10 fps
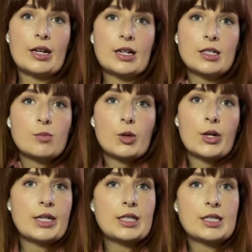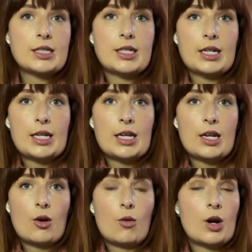exploring the city
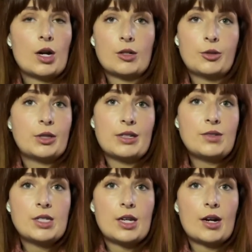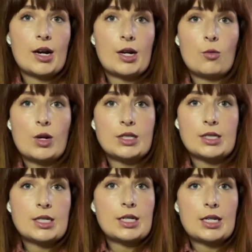or who lives here and wants
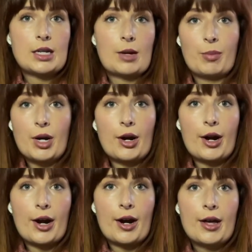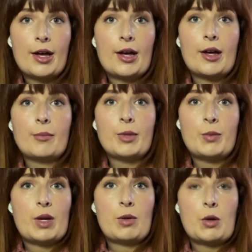to eat a burger, but
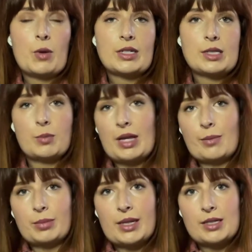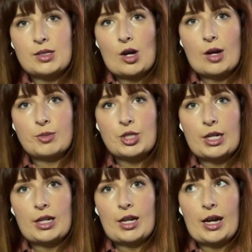maybe wants a plant-based
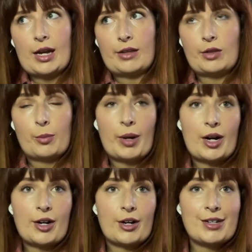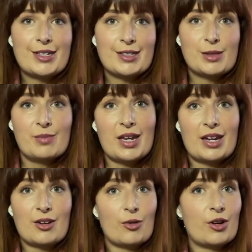option and their partner eats
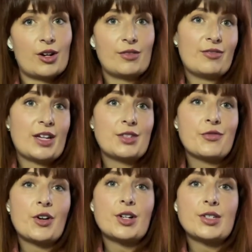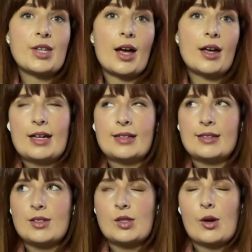meat or vice versa.
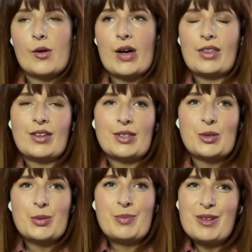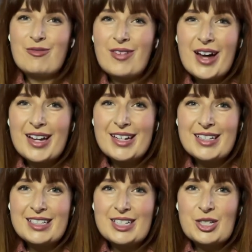And so I thought this would be
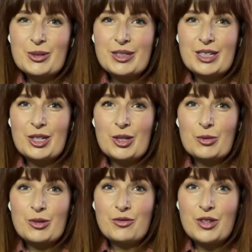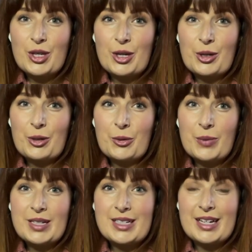fun to do a little review.
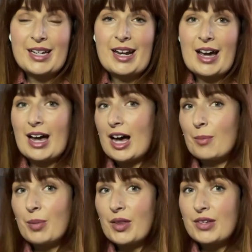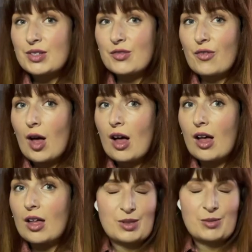We did a couple this
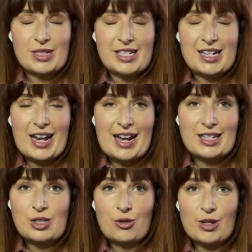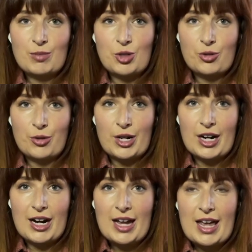fall. So we did an ice cream
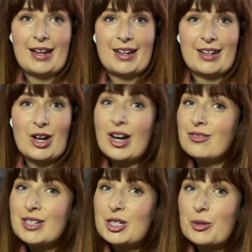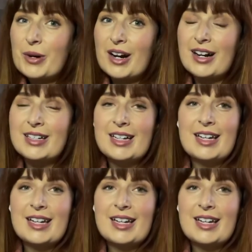tour, a coffee tour,